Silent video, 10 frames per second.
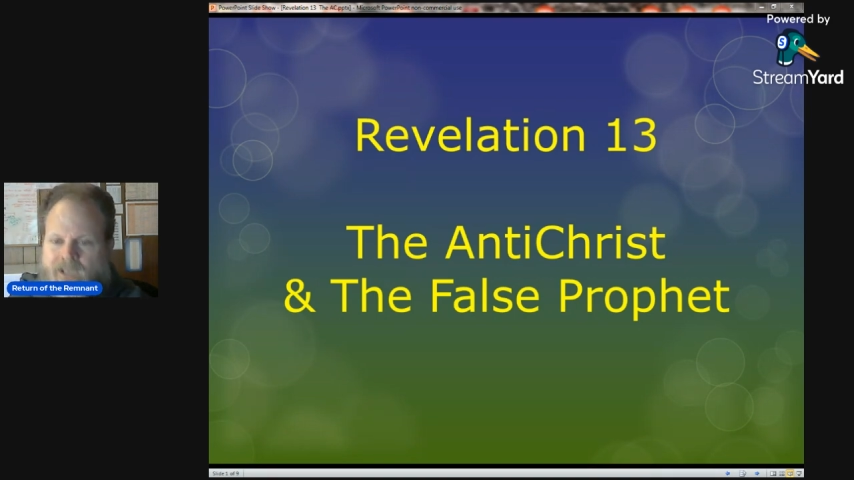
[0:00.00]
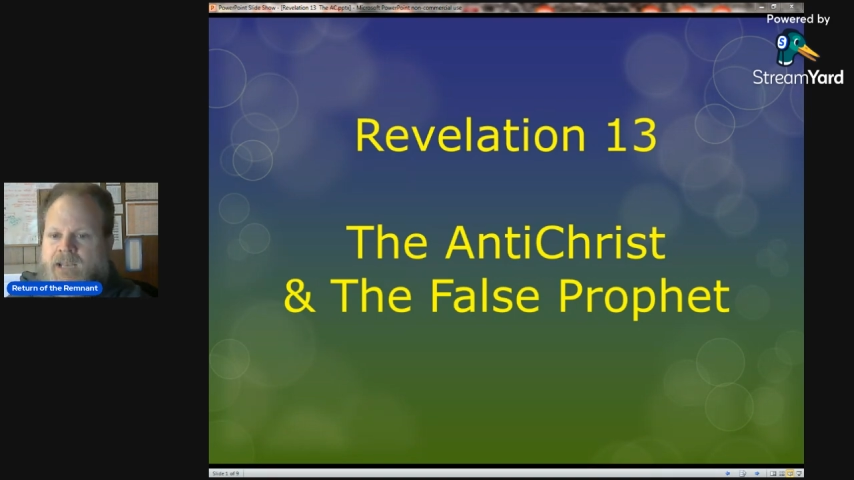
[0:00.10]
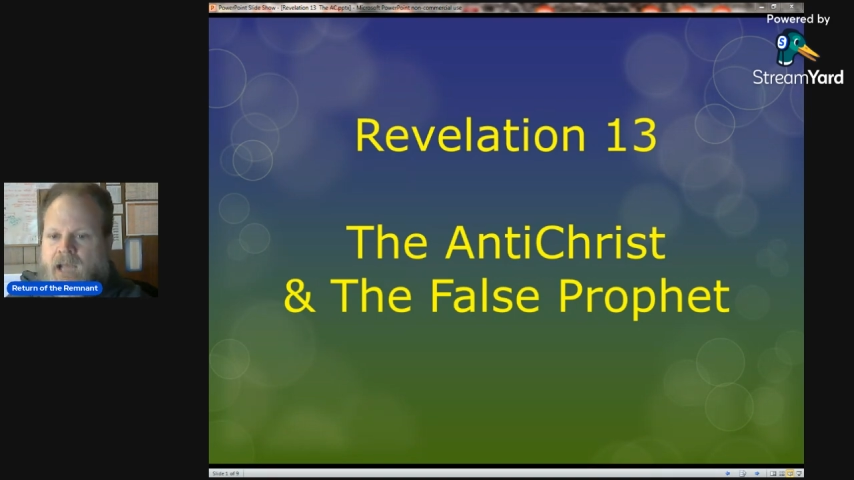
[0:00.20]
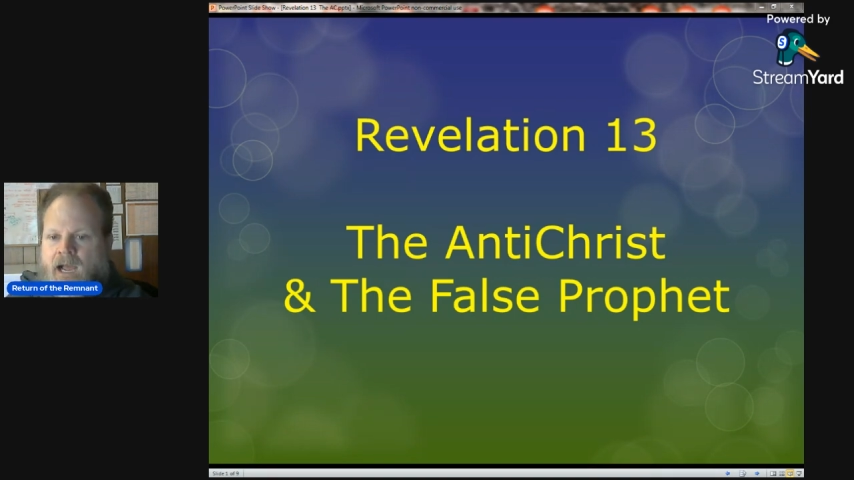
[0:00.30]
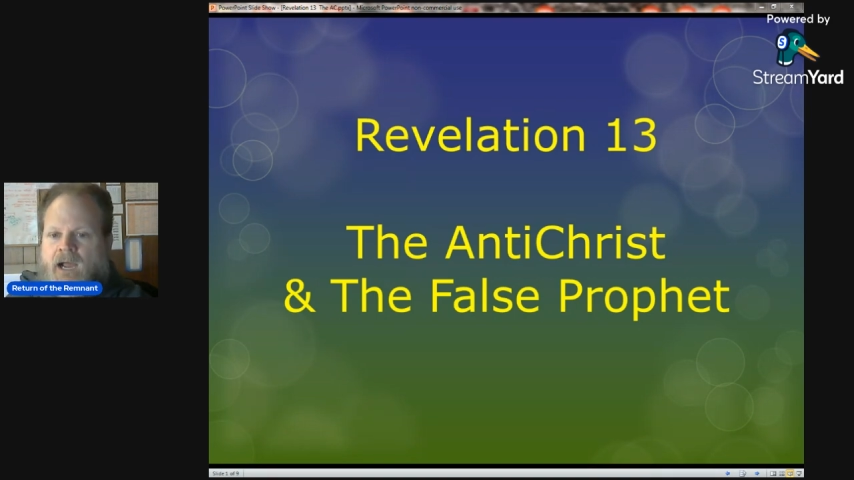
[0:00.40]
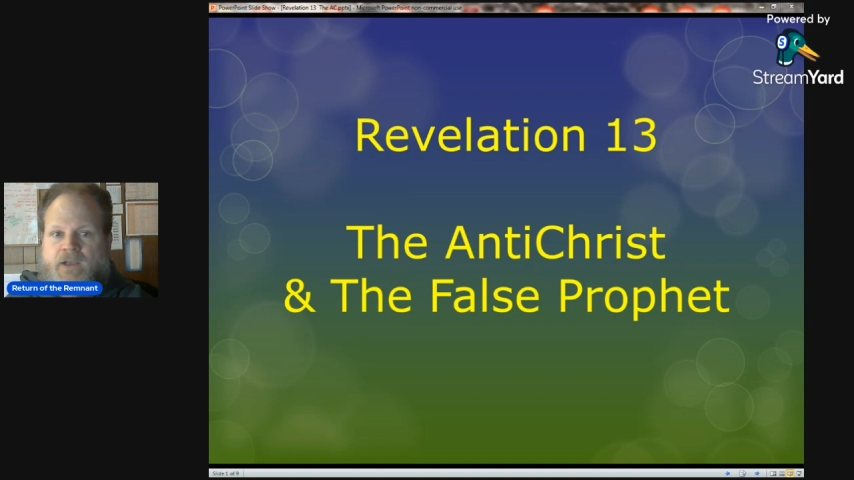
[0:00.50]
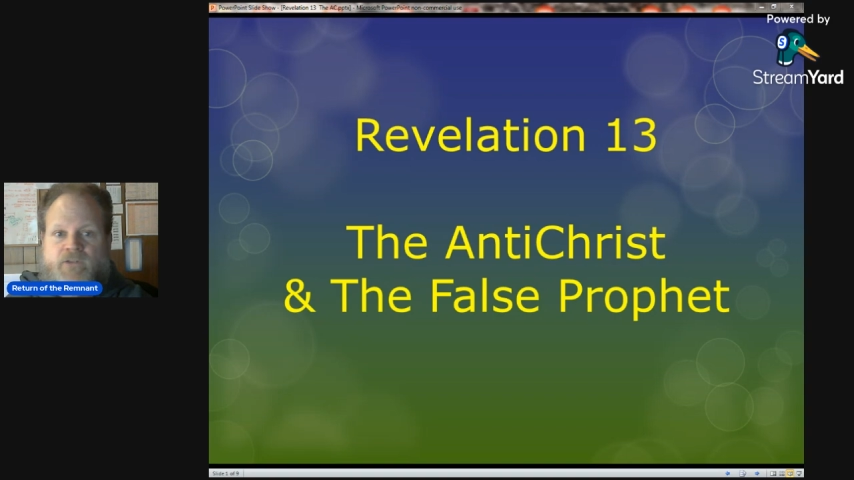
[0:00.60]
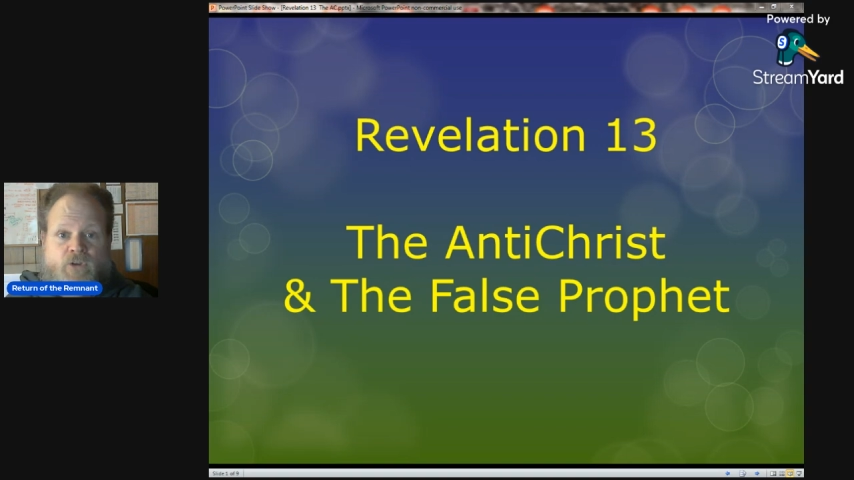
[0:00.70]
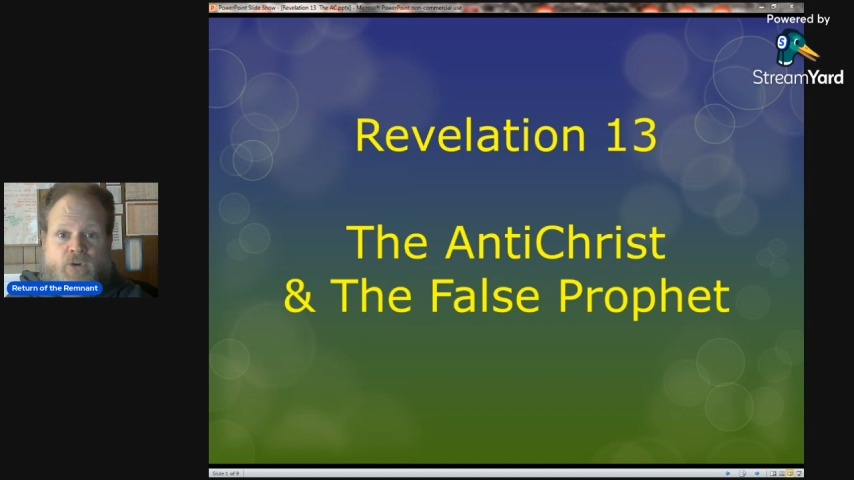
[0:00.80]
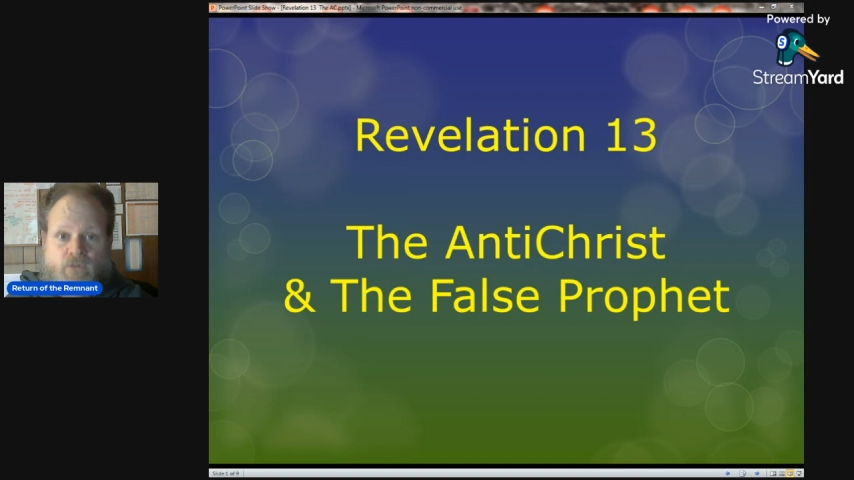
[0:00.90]
And
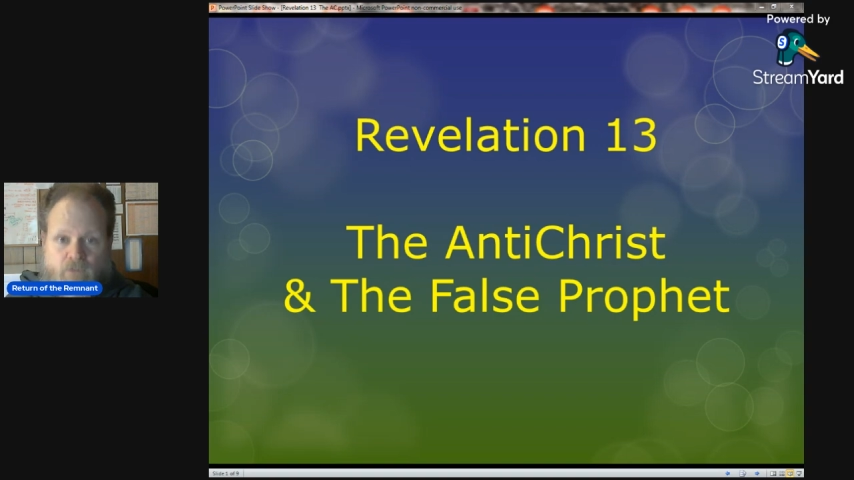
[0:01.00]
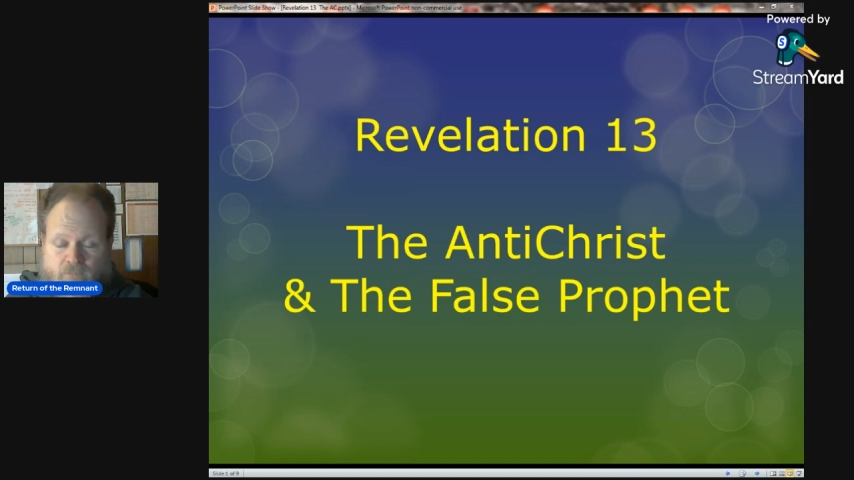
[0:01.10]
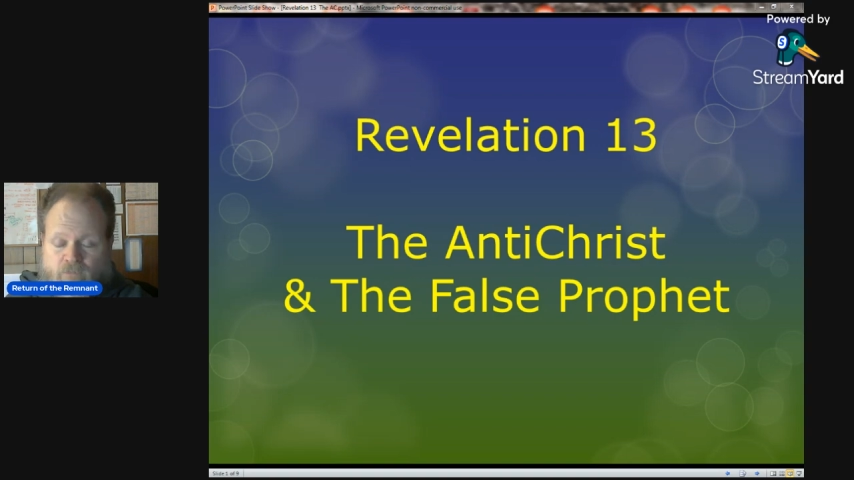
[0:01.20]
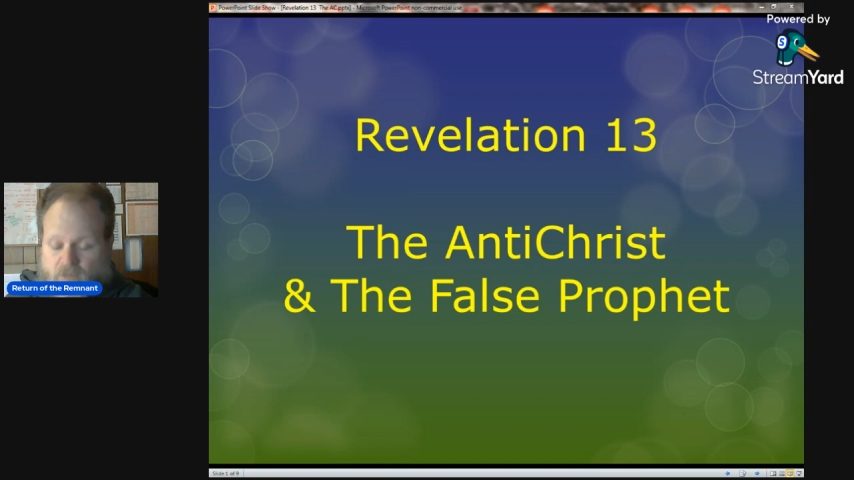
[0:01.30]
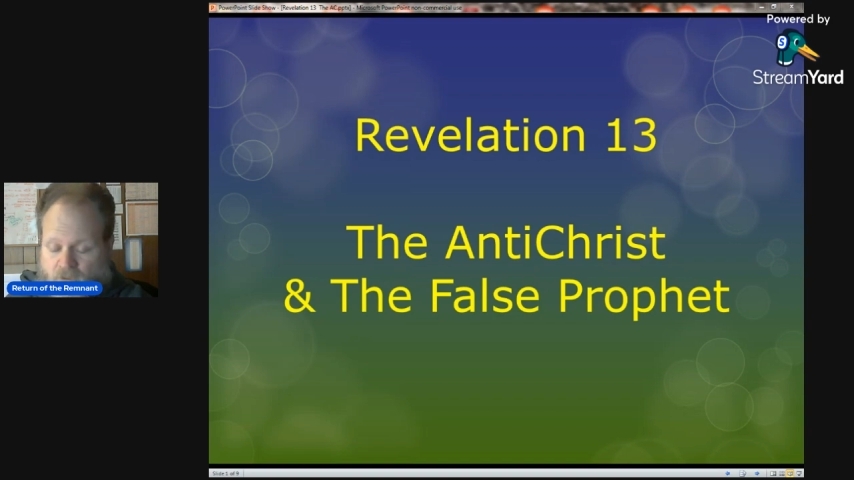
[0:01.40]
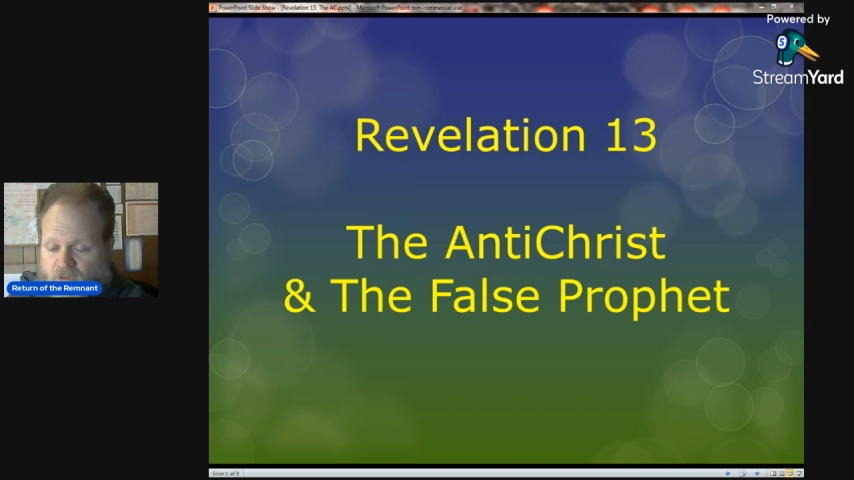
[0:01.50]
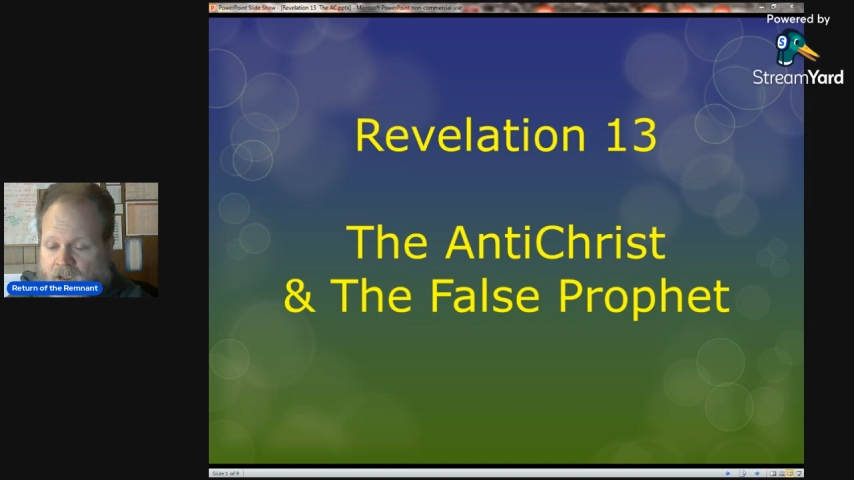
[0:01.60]
so this